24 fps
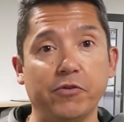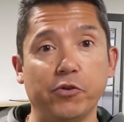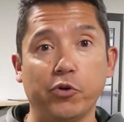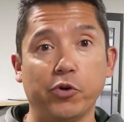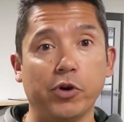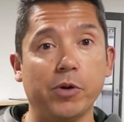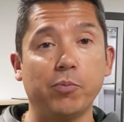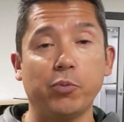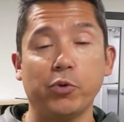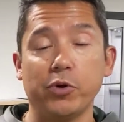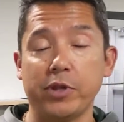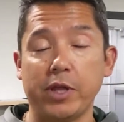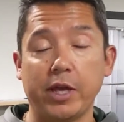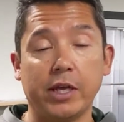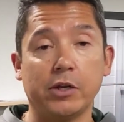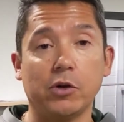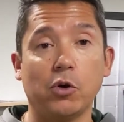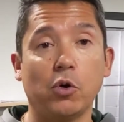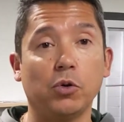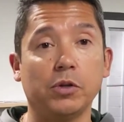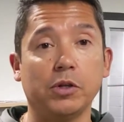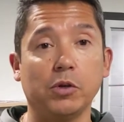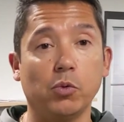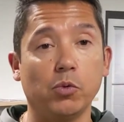grip where they can
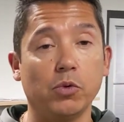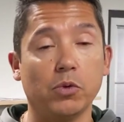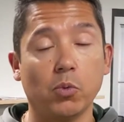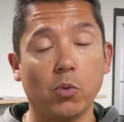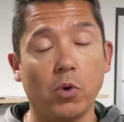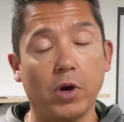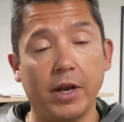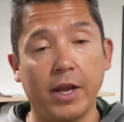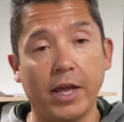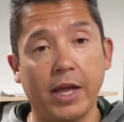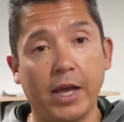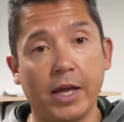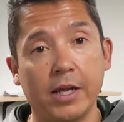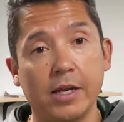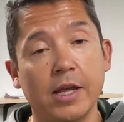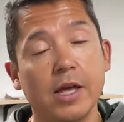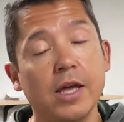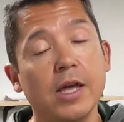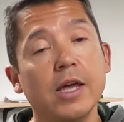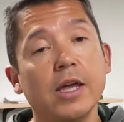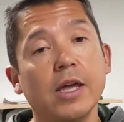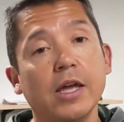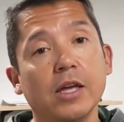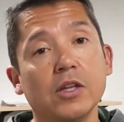hold it with one hand
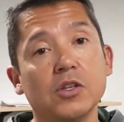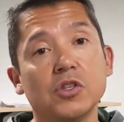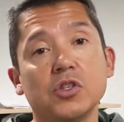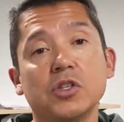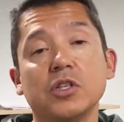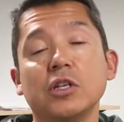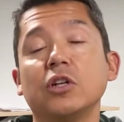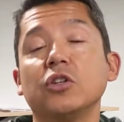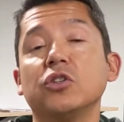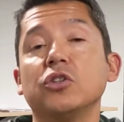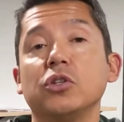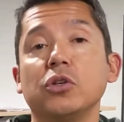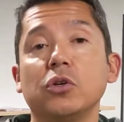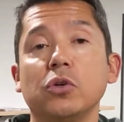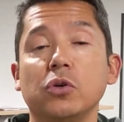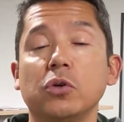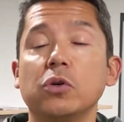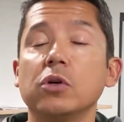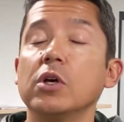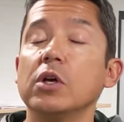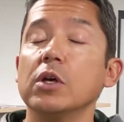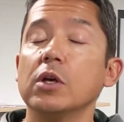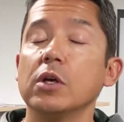and still do